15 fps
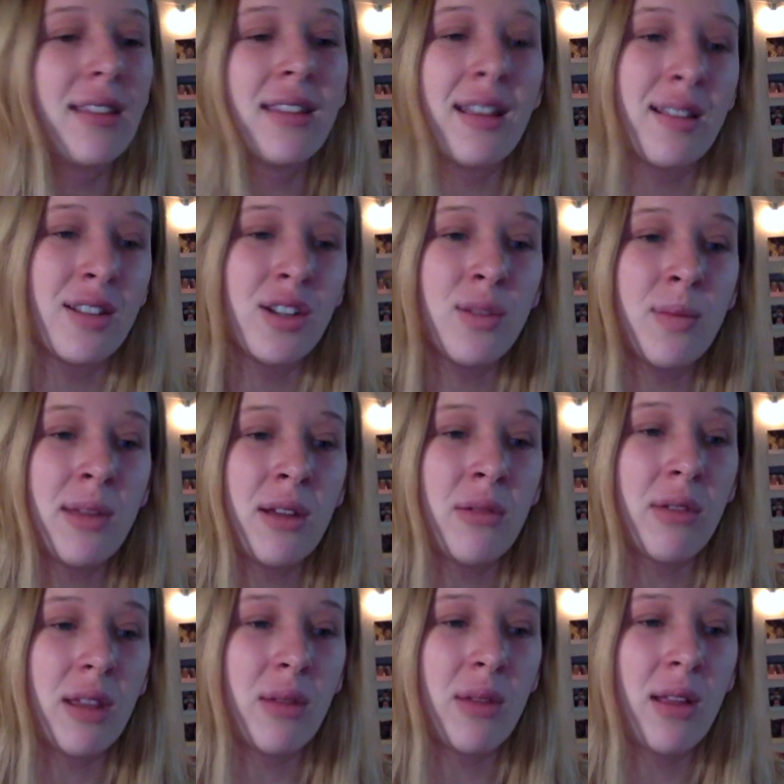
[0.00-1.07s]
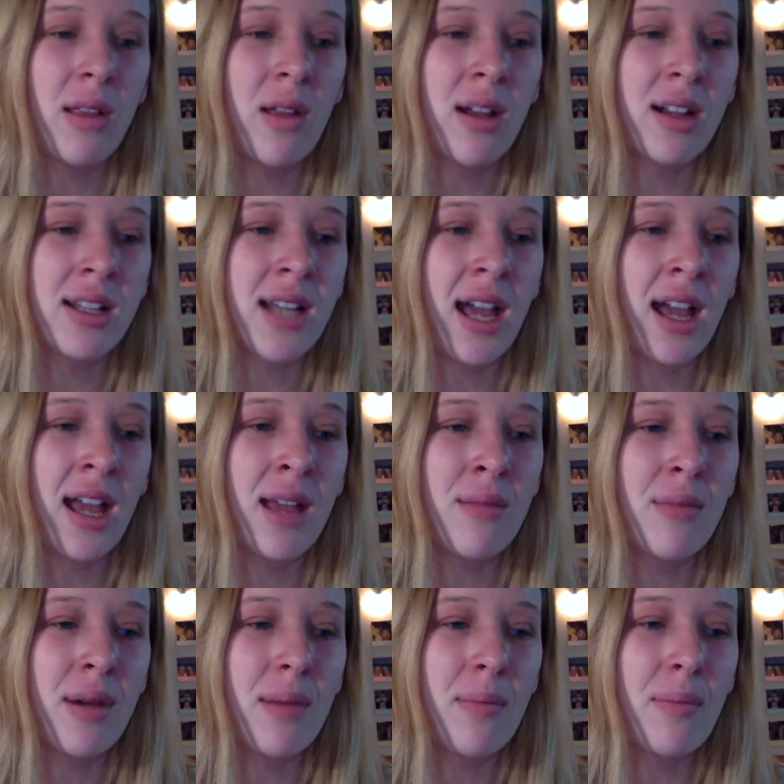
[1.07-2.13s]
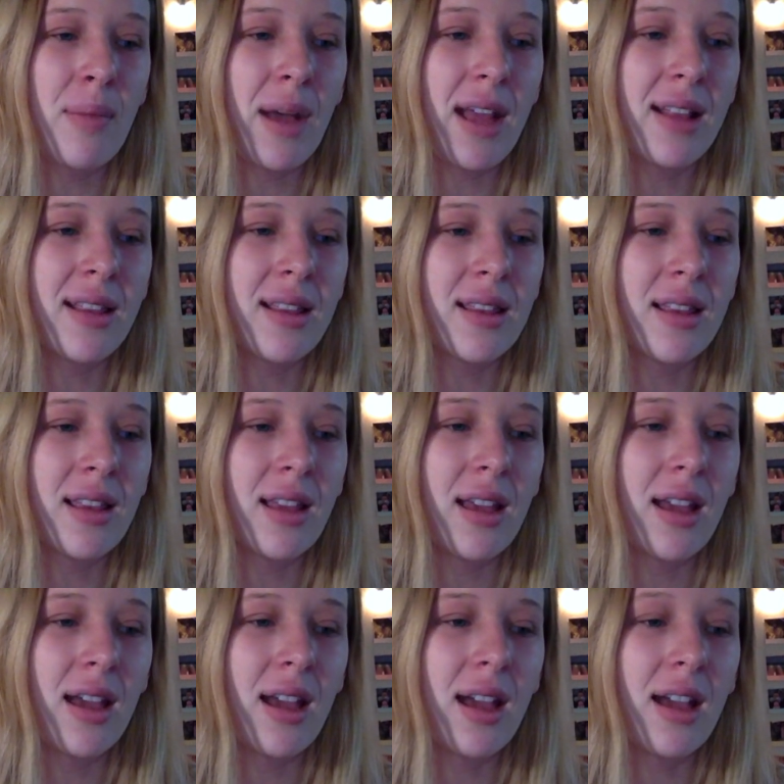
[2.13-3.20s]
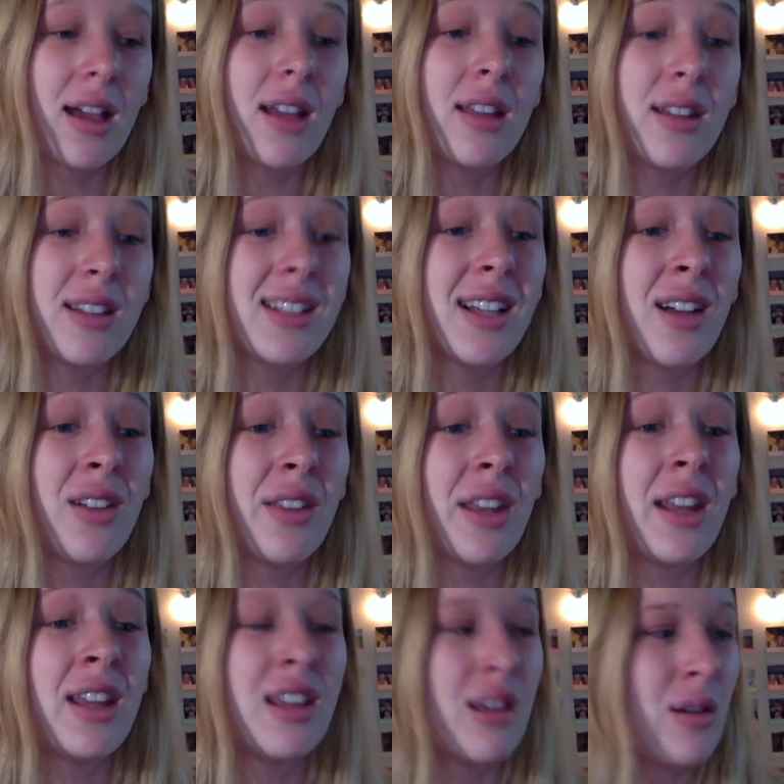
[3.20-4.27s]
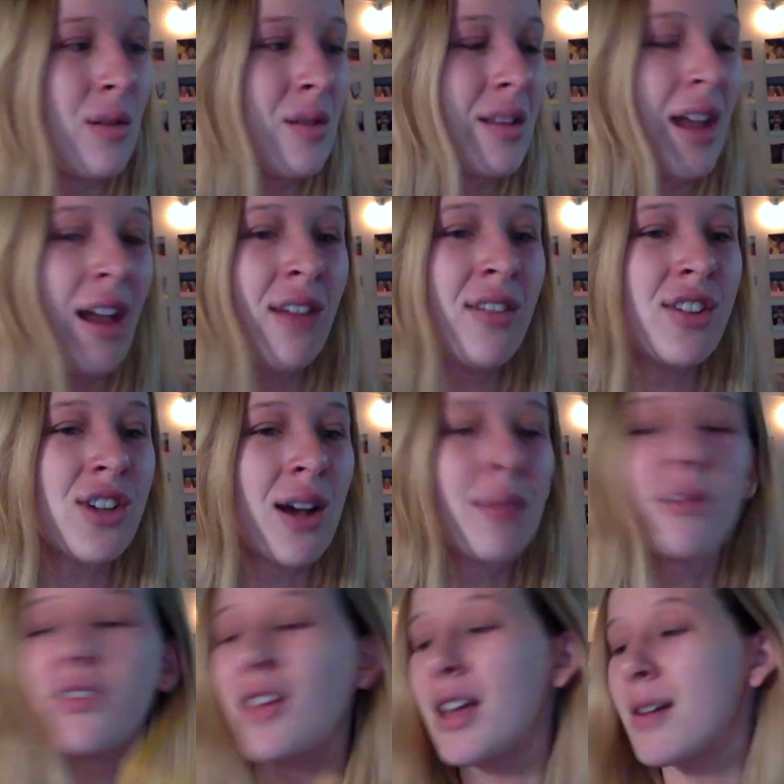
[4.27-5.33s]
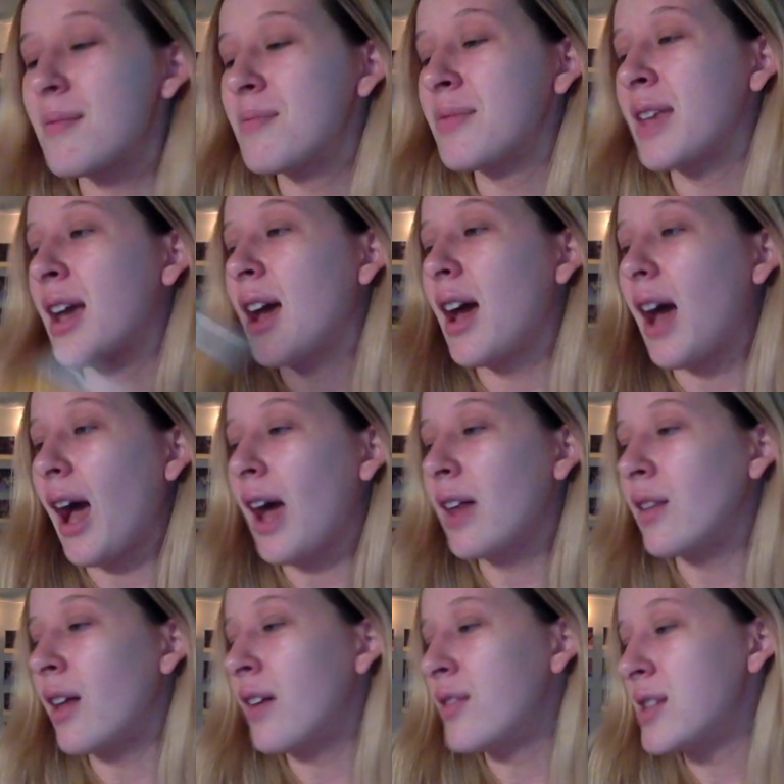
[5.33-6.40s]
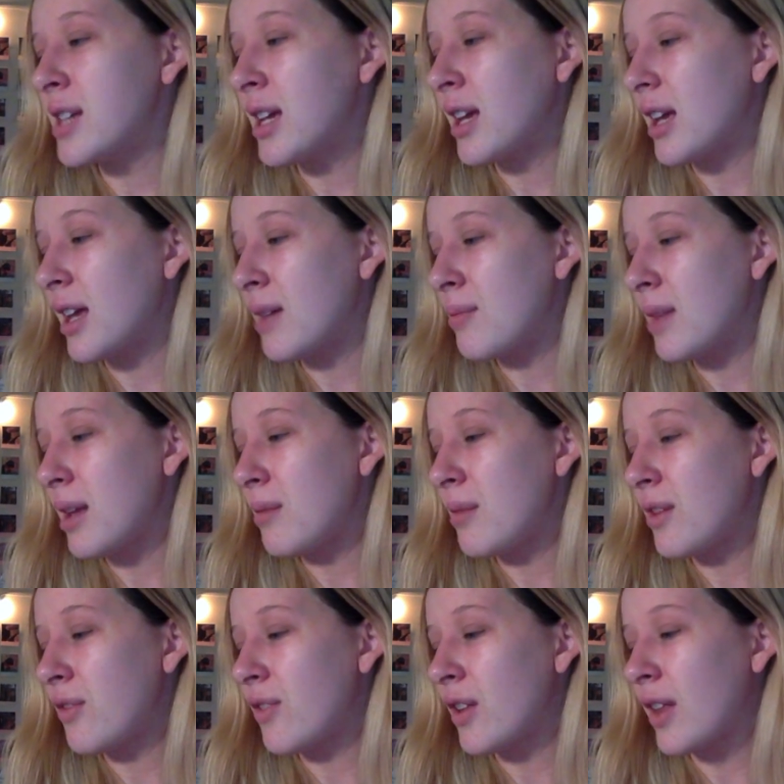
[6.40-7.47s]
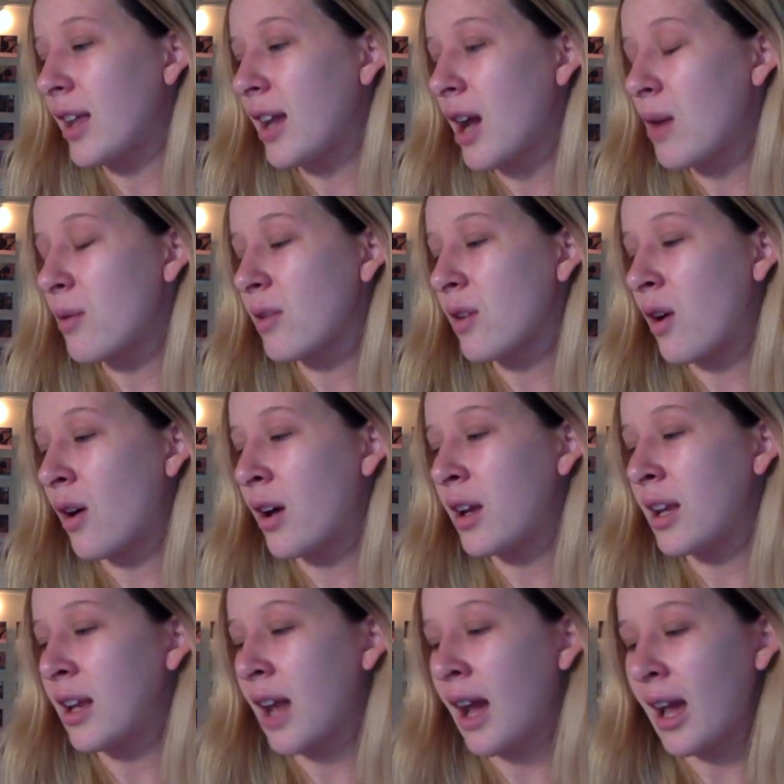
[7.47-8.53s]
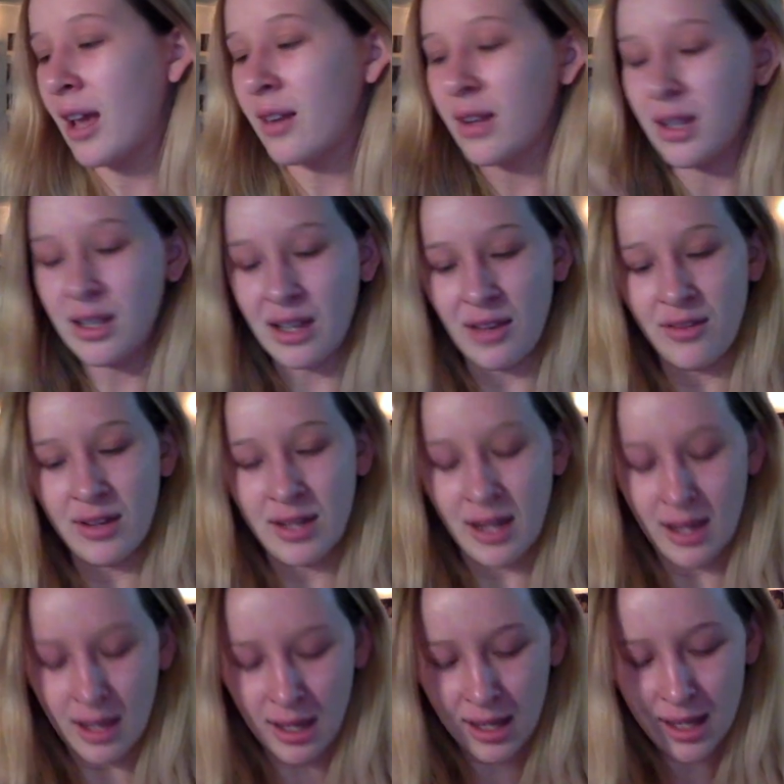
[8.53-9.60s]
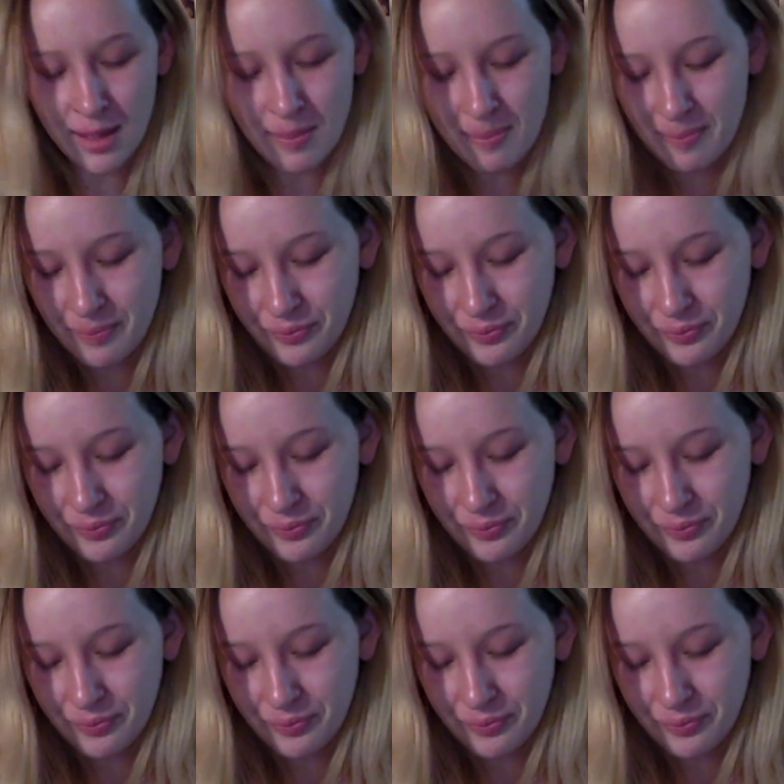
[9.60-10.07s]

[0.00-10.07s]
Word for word: this took me a really, really long time, but you can tell that I used every drop of it. I loved it. It made me feel like I was on an island every time.